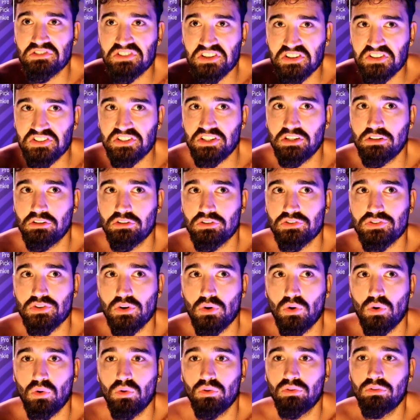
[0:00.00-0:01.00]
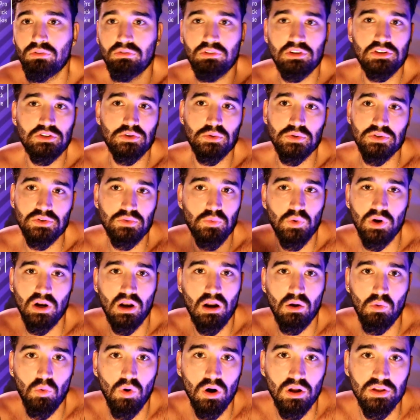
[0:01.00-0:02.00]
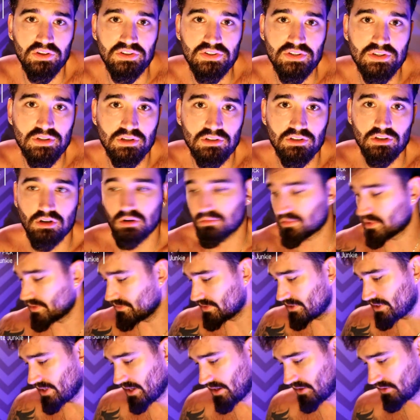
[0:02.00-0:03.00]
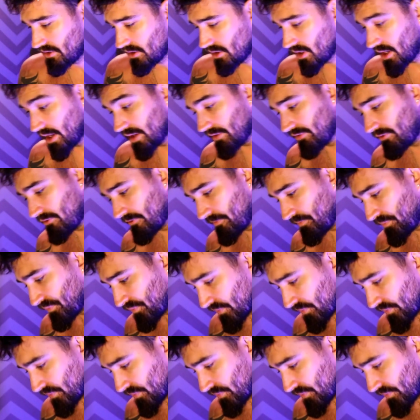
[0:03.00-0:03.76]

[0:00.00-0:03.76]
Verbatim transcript: 16 years old, this was where I was in terms of a day in the life.